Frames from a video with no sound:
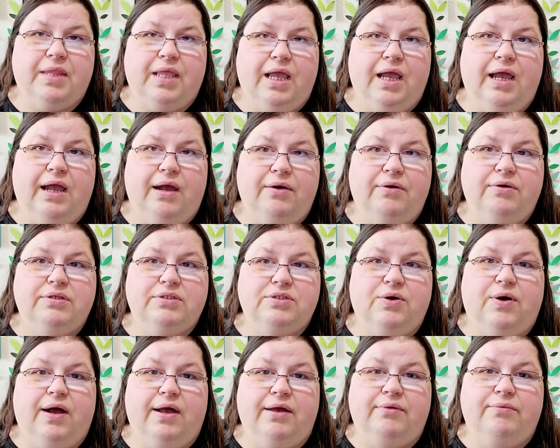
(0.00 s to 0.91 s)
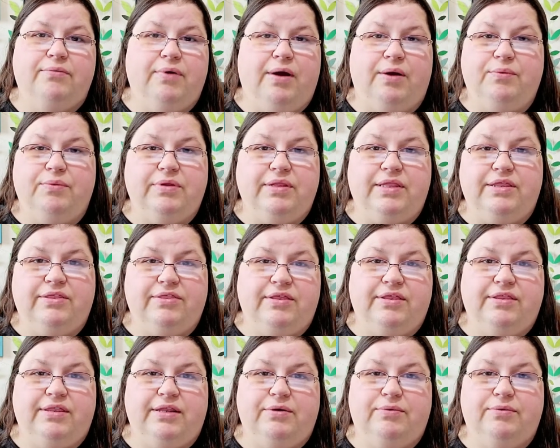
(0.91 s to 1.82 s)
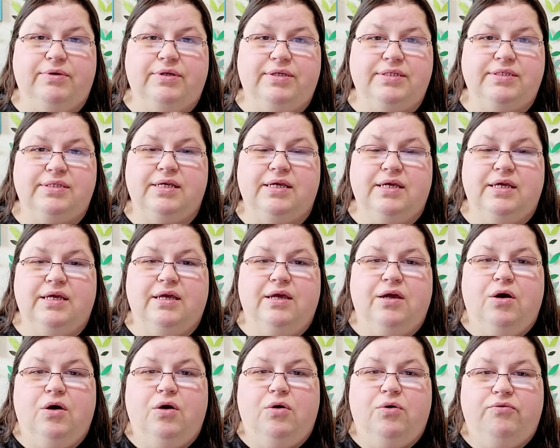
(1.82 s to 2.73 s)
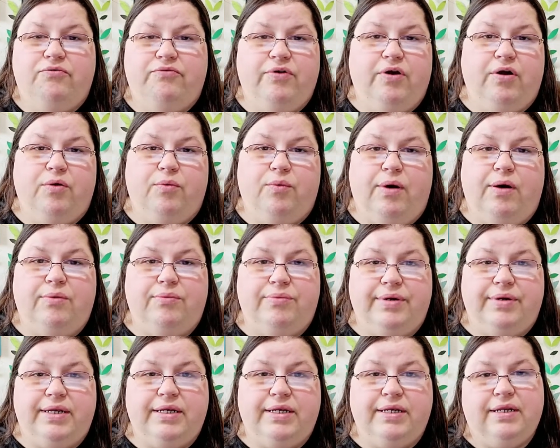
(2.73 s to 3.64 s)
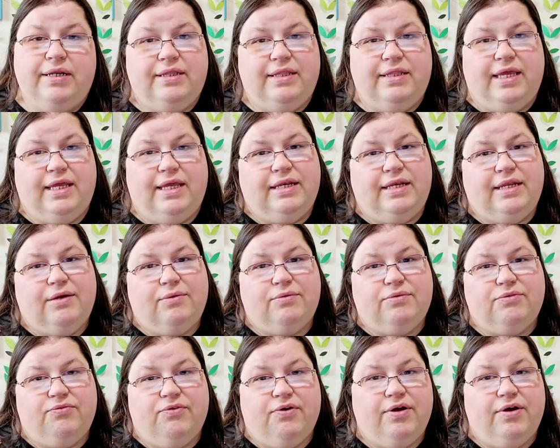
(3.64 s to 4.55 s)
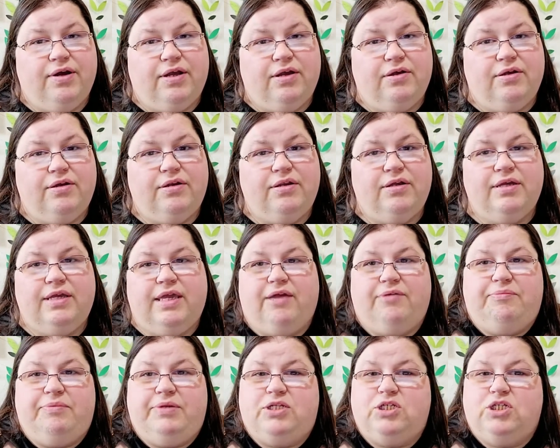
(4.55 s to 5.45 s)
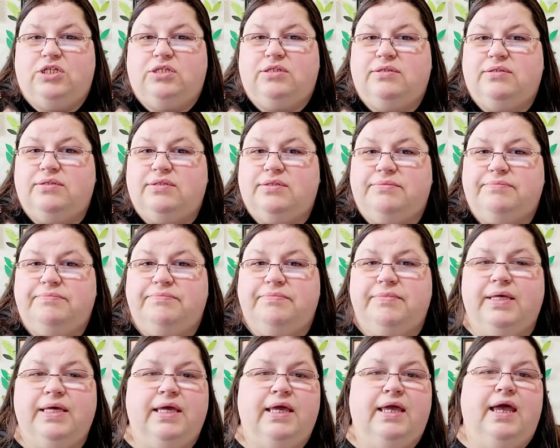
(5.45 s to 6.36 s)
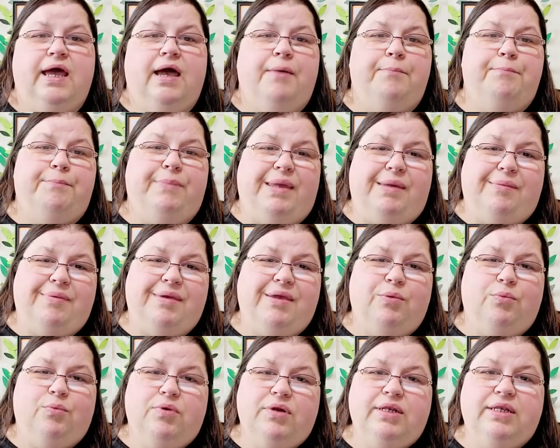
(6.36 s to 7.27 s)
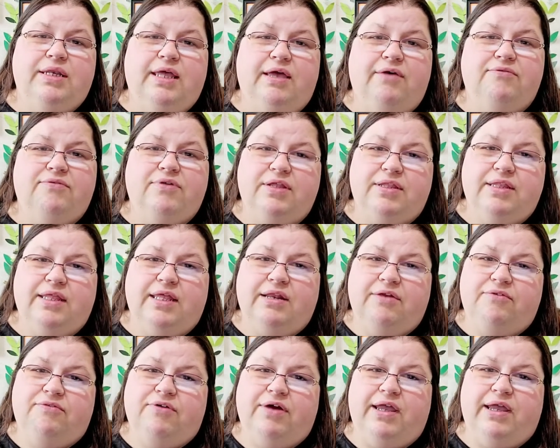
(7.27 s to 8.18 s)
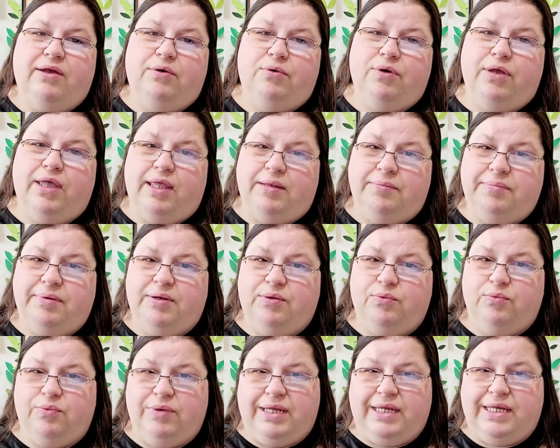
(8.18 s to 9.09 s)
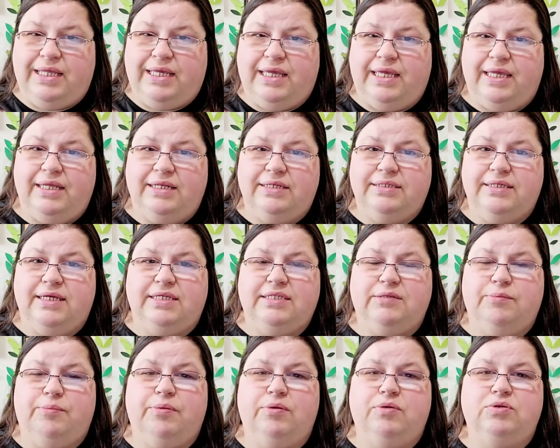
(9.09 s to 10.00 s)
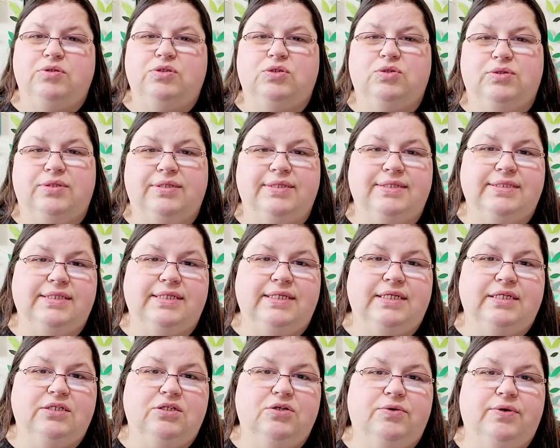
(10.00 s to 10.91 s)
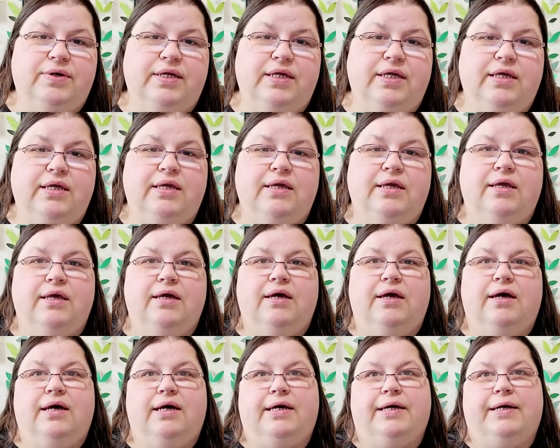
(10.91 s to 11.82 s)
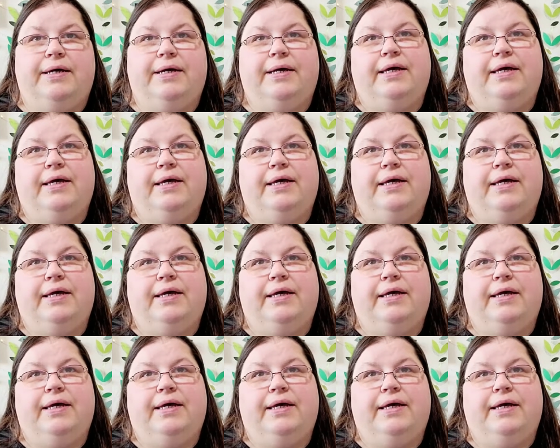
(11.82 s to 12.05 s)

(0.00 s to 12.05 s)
I, so I, I really think that it was very well written and the ending was very good. Gave me chills. Maybe it wouldn't have done that if I had been reading it as opposed to listening to it. Uh,